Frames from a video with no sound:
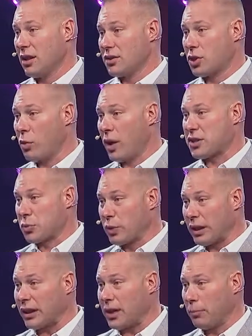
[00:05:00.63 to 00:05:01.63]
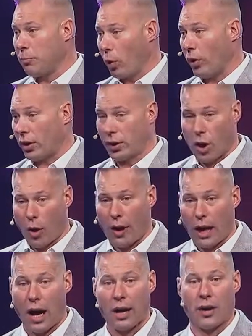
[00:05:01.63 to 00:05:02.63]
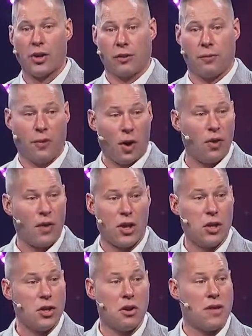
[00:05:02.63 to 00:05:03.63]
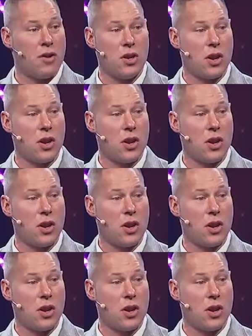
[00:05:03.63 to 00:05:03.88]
to what's really important going on your phone that you don't even